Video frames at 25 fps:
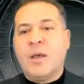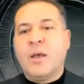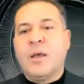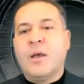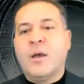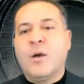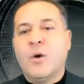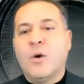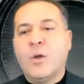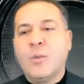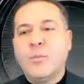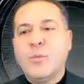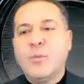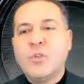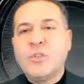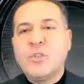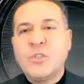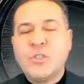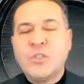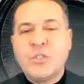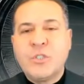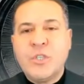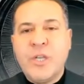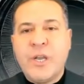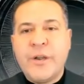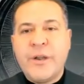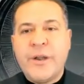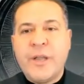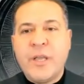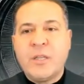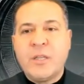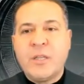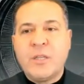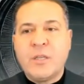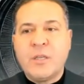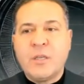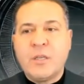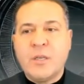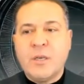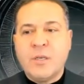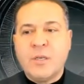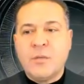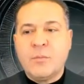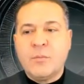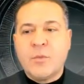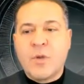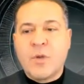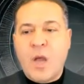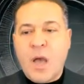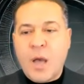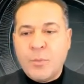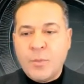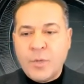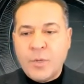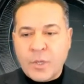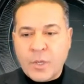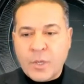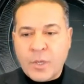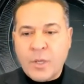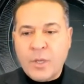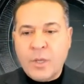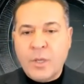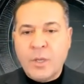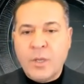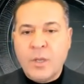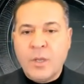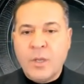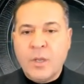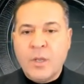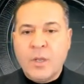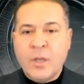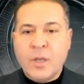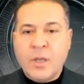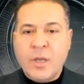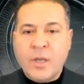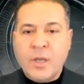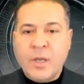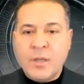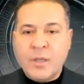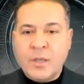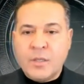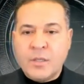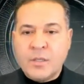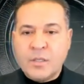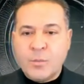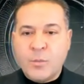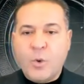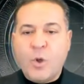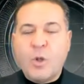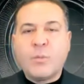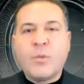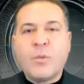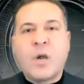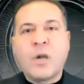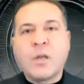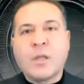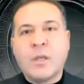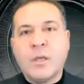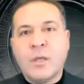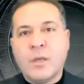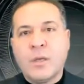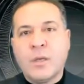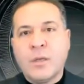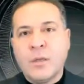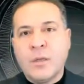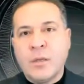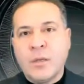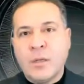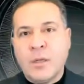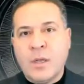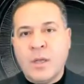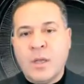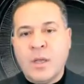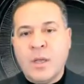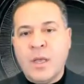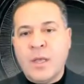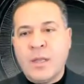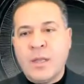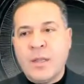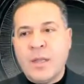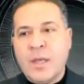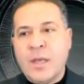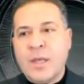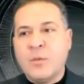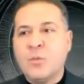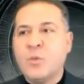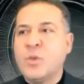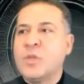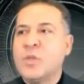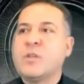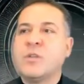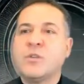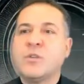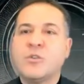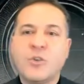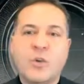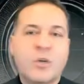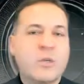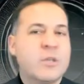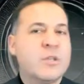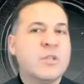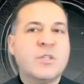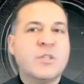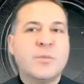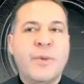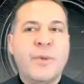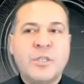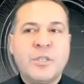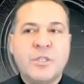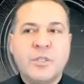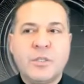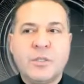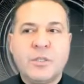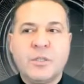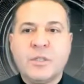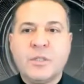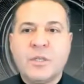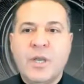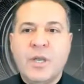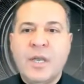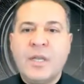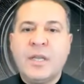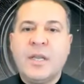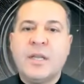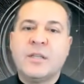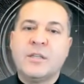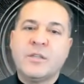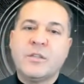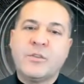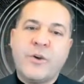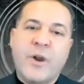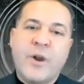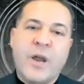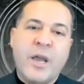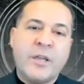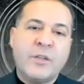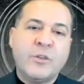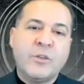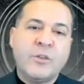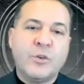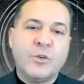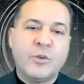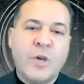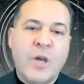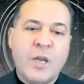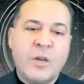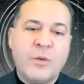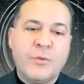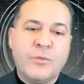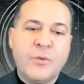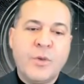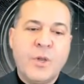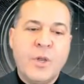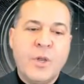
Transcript: almost generating a monopoly in the small market, and then with a certain specialty, and then try to kind of